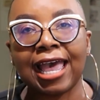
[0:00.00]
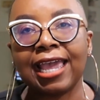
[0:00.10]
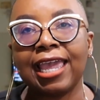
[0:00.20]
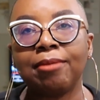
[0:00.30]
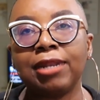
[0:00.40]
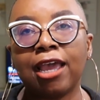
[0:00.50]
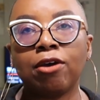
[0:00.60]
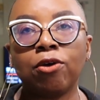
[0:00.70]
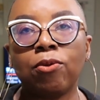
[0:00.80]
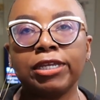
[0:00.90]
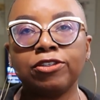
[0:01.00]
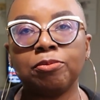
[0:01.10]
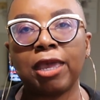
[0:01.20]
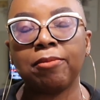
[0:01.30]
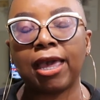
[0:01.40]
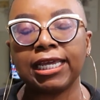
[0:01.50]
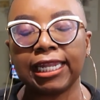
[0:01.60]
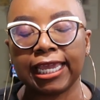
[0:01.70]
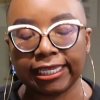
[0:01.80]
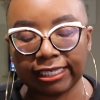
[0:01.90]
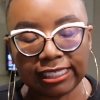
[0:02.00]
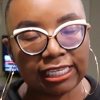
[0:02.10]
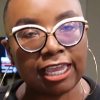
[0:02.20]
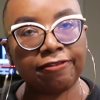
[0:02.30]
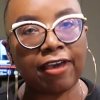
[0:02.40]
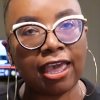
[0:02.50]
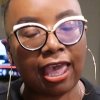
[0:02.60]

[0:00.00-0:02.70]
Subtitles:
I am now going to make my glaze is safe.